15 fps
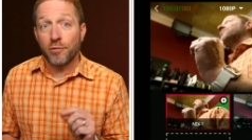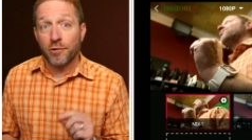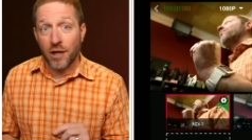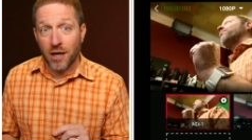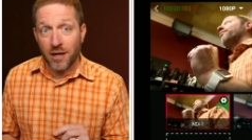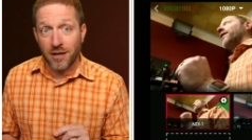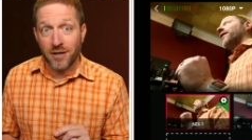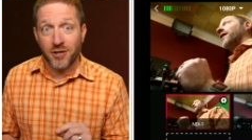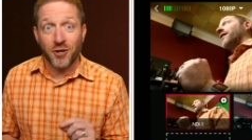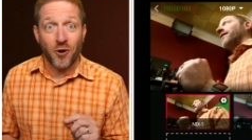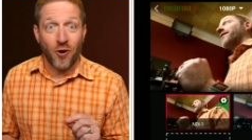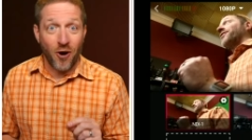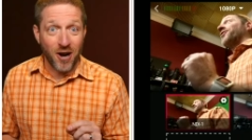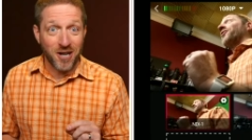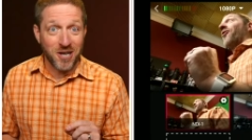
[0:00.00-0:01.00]
plug
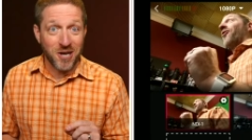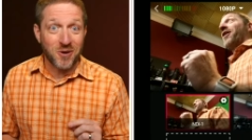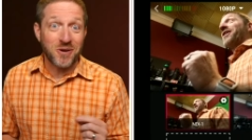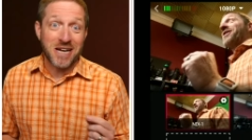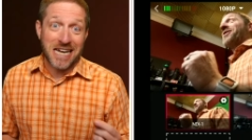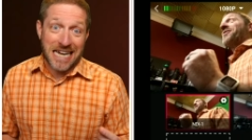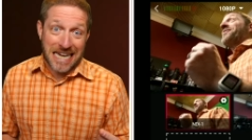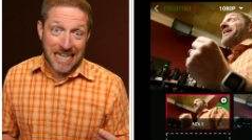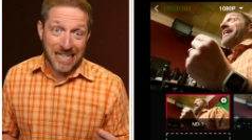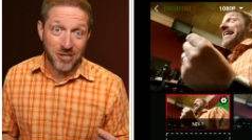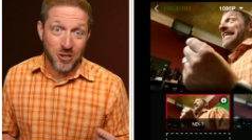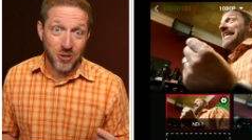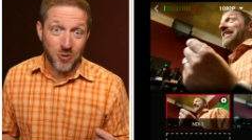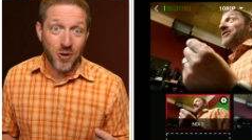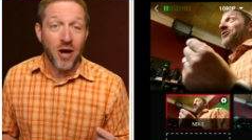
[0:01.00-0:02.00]
your audio
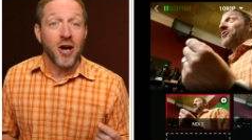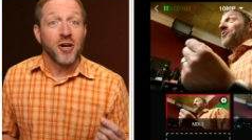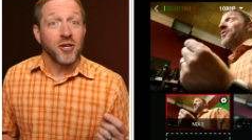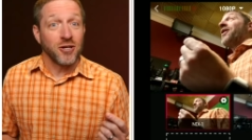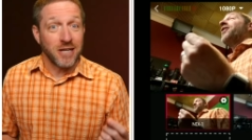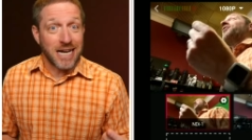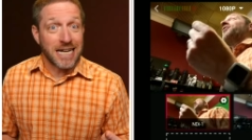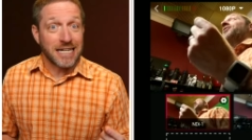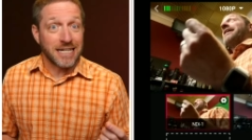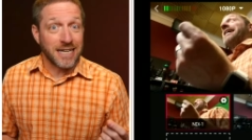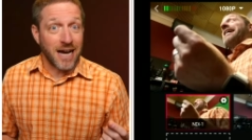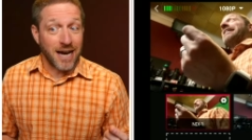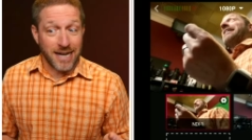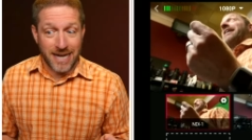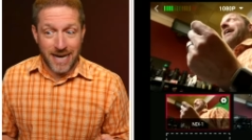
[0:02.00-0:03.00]
into your
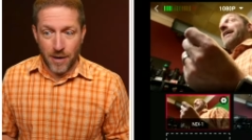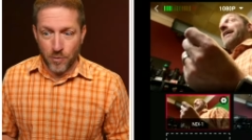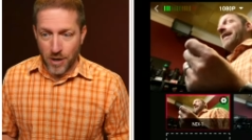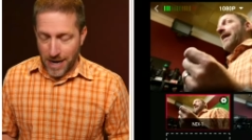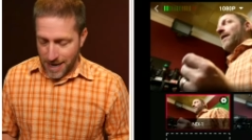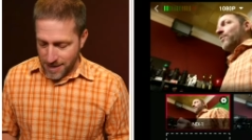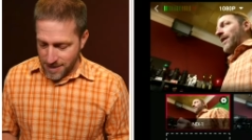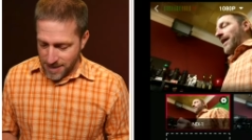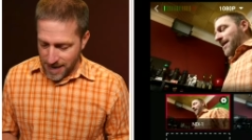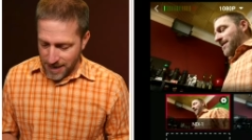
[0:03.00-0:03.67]
NDI camera and